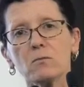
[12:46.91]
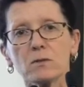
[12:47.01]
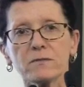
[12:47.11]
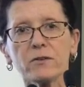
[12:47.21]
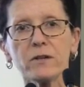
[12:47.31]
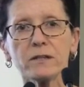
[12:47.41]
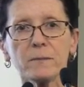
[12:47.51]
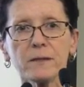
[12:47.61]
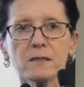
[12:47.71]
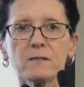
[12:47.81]
It was very
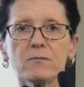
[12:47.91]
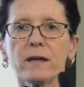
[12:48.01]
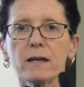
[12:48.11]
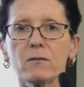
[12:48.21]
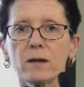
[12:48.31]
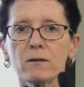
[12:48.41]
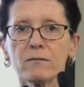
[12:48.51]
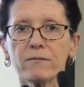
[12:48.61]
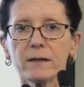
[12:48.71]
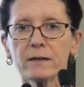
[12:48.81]
expensive. We had a
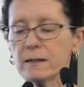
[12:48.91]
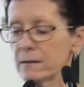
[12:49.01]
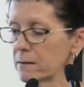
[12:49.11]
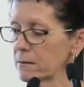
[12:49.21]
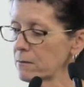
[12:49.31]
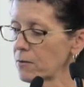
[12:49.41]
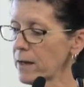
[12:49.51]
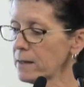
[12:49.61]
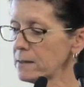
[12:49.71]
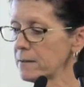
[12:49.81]
one-off funding
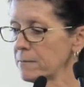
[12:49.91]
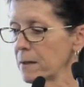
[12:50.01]
grant.